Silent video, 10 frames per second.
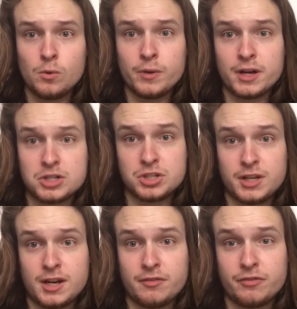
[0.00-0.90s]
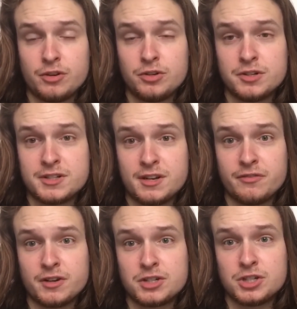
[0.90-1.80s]
we actually have a New Year's Day
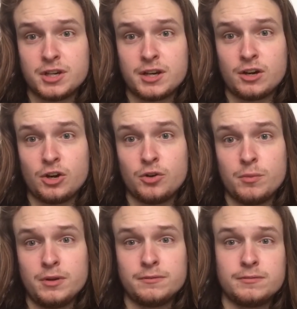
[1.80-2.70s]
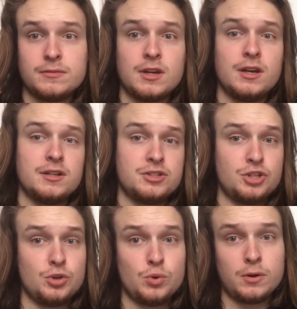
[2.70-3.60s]
fixture at home
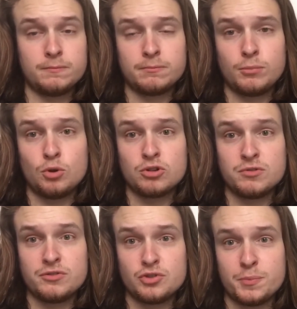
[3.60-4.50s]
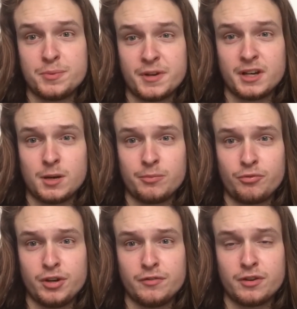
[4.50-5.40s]
to Portsmouth, so we'll be picking up
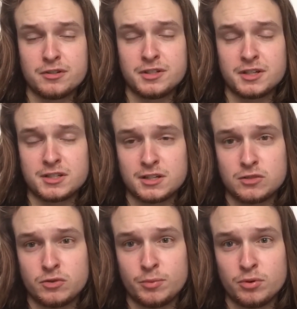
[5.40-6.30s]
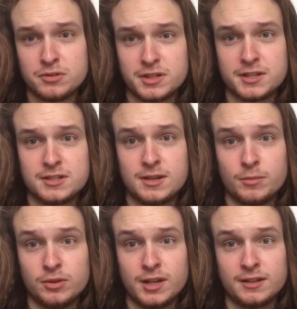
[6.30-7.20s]
3 of our 6 customary points against
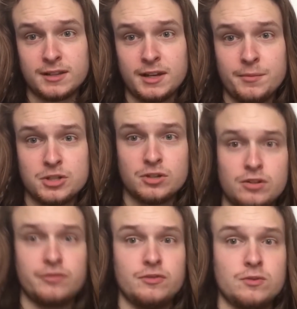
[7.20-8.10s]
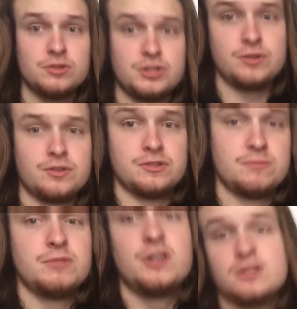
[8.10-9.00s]
them on that day, which I look forward to, because
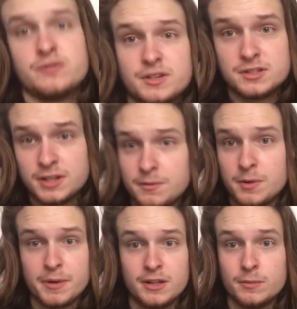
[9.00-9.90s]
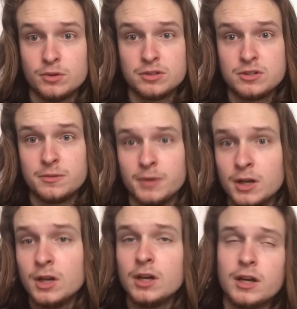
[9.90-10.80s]
it goes without saying we beat them all the time,
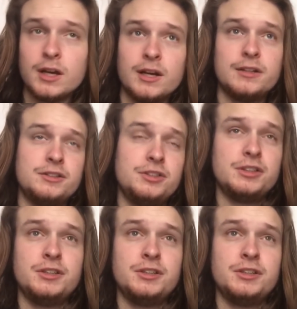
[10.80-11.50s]
and